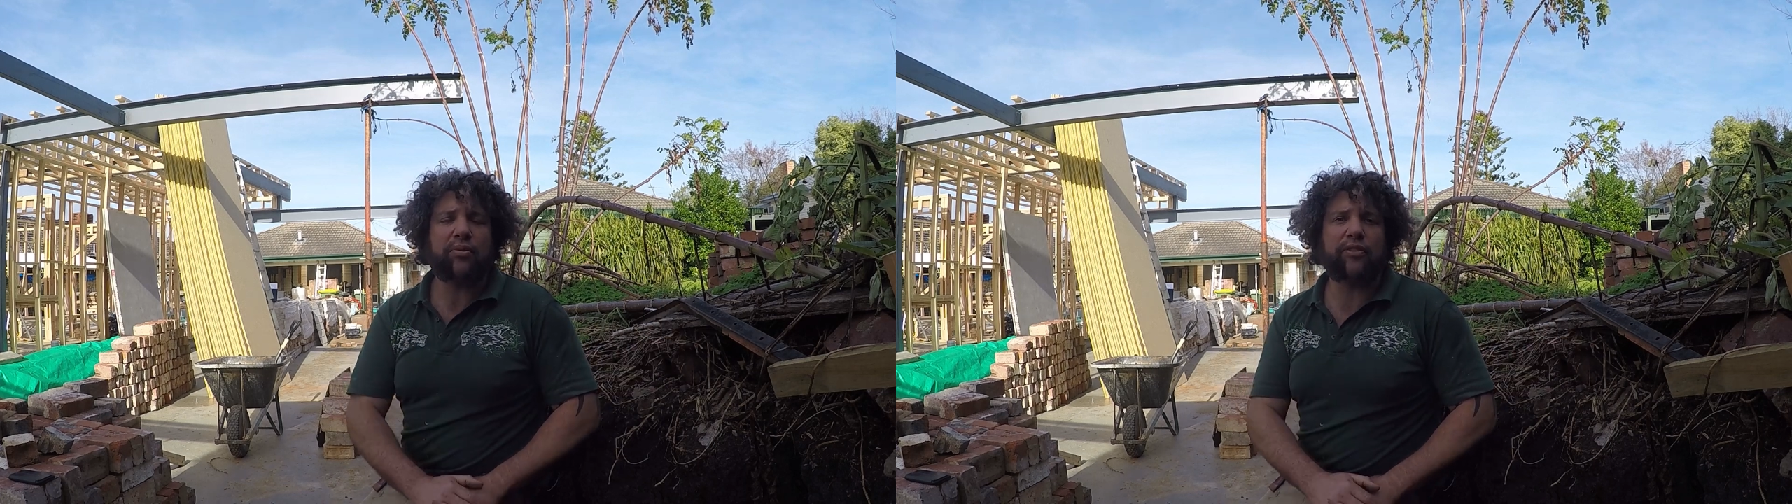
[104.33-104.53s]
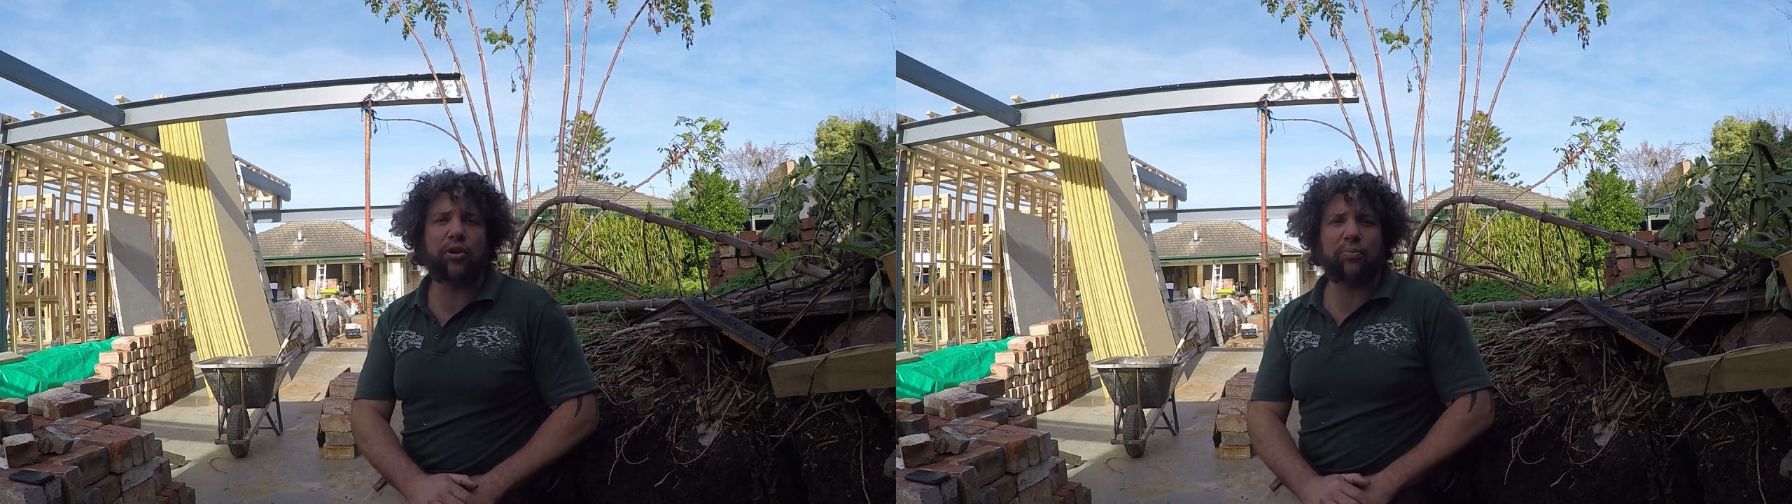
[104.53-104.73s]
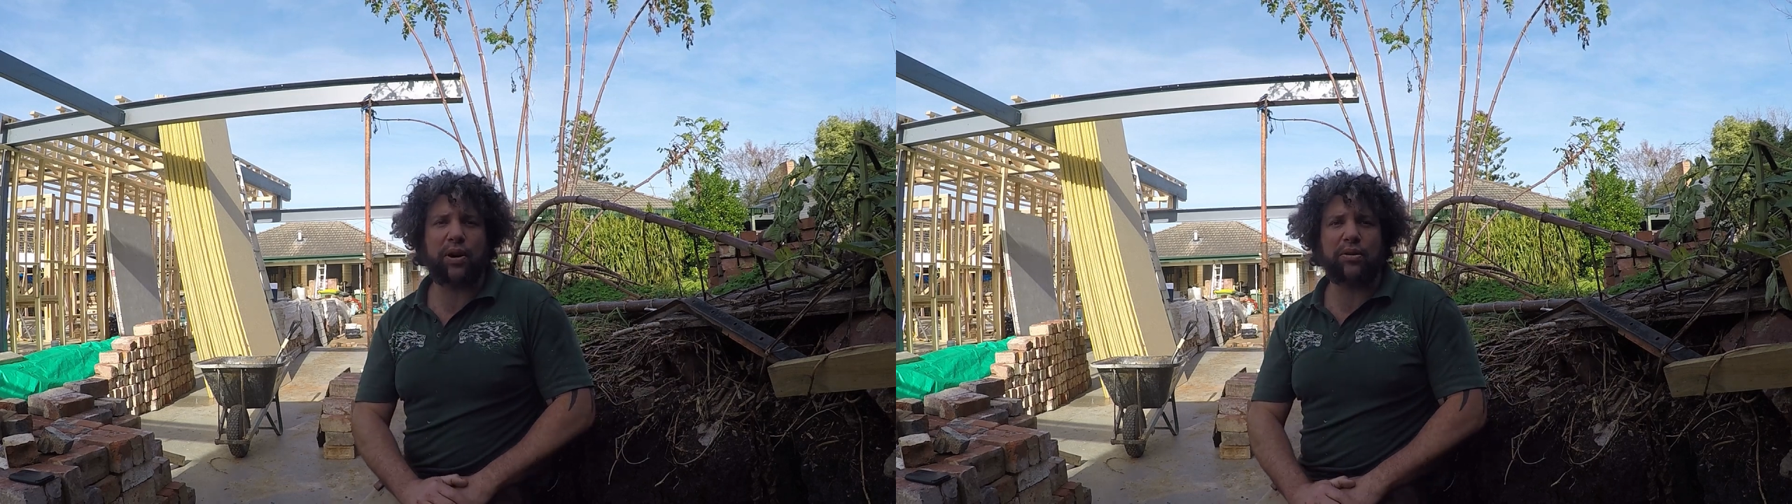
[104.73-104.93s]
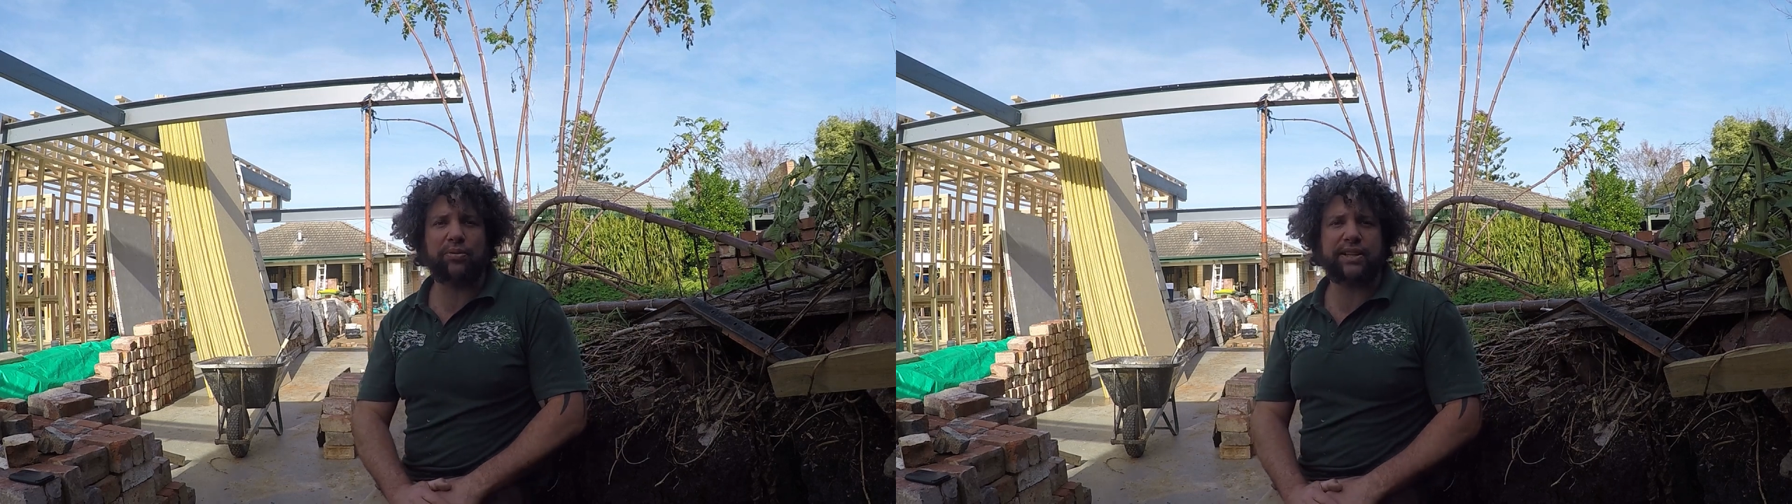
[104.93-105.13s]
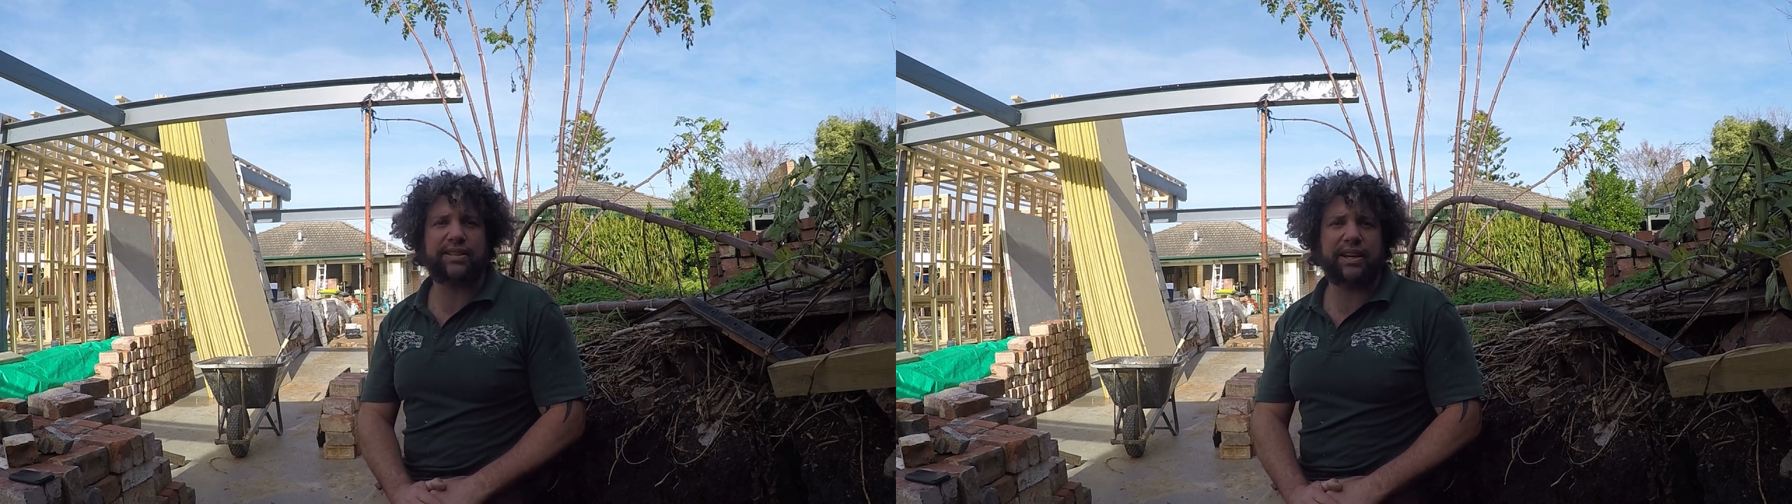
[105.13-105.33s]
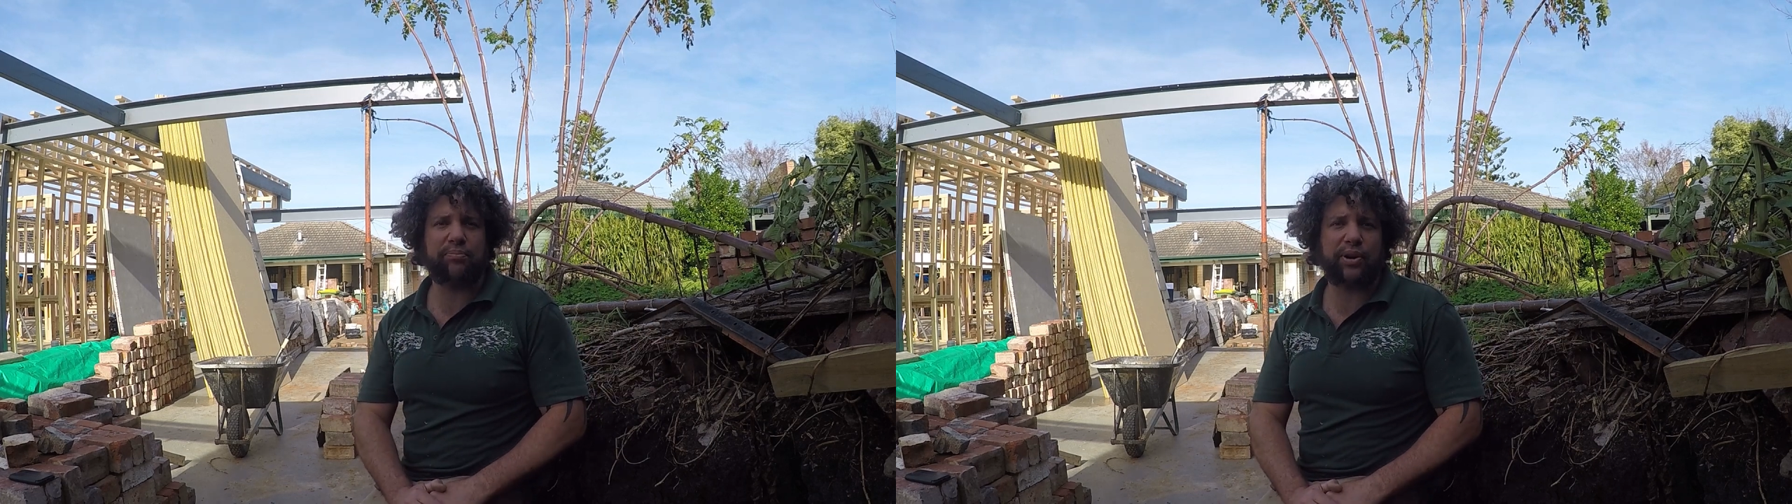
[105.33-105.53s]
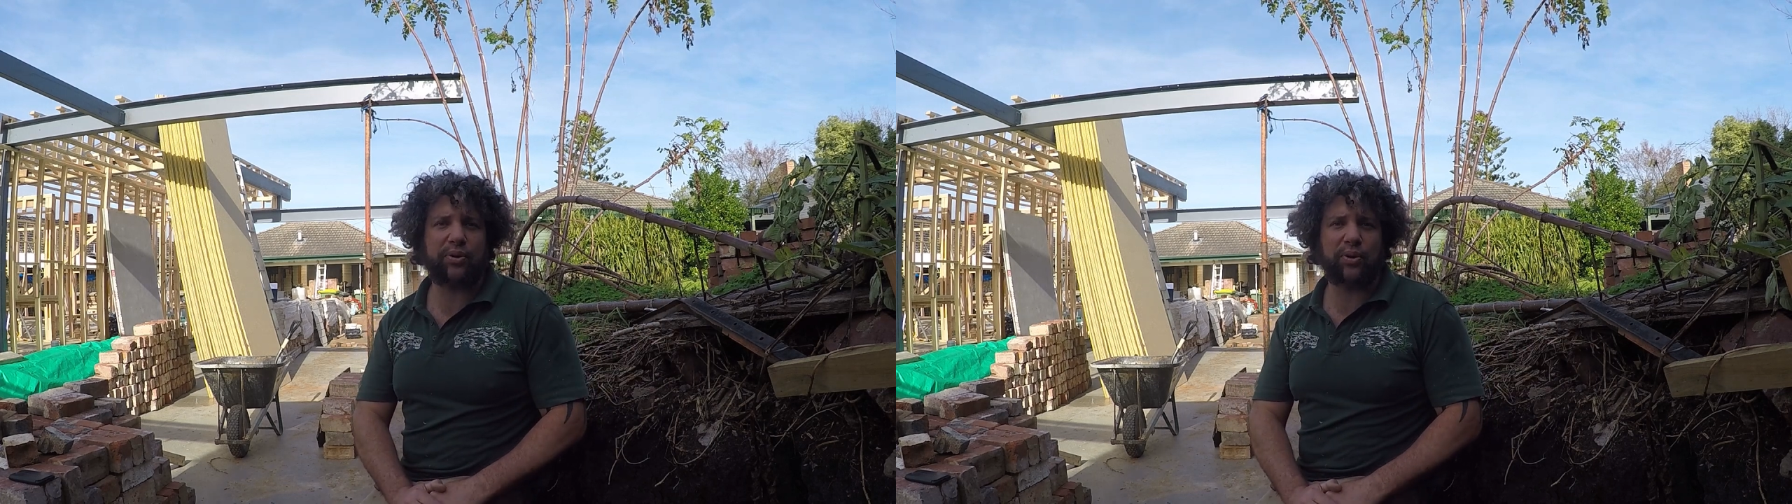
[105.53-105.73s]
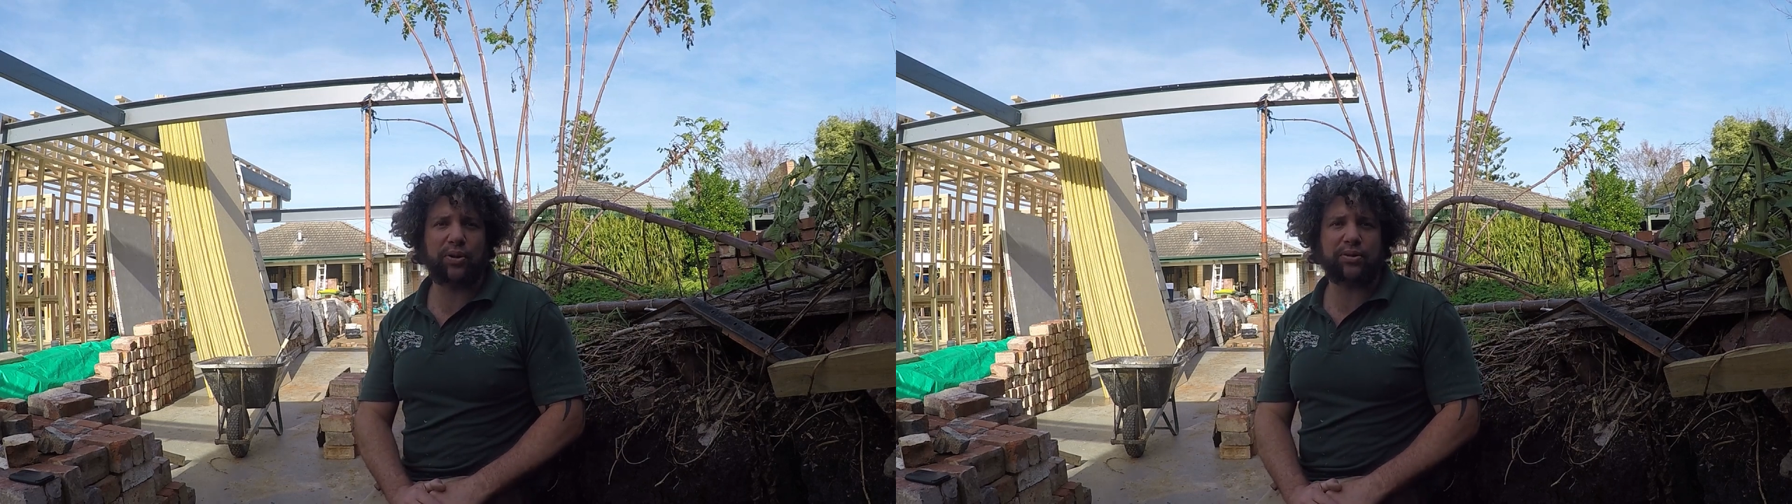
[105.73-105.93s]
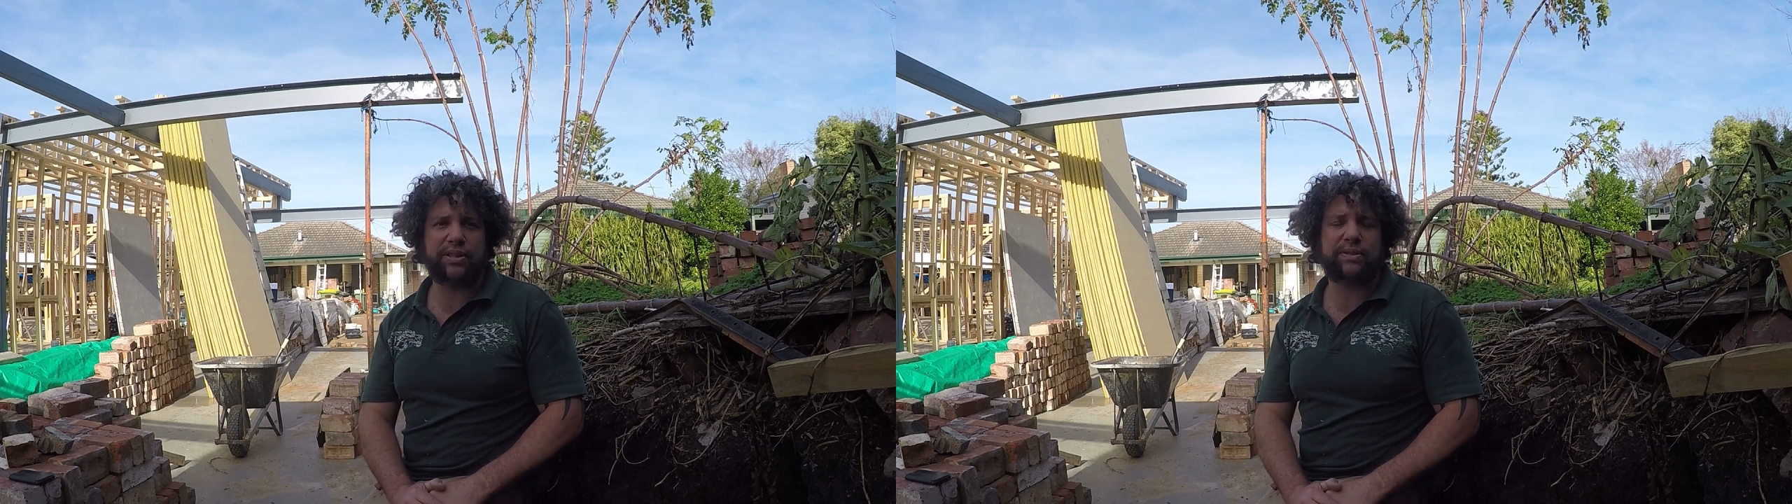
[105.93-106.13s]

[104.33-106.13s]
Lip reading: We've all probably seen brick walls,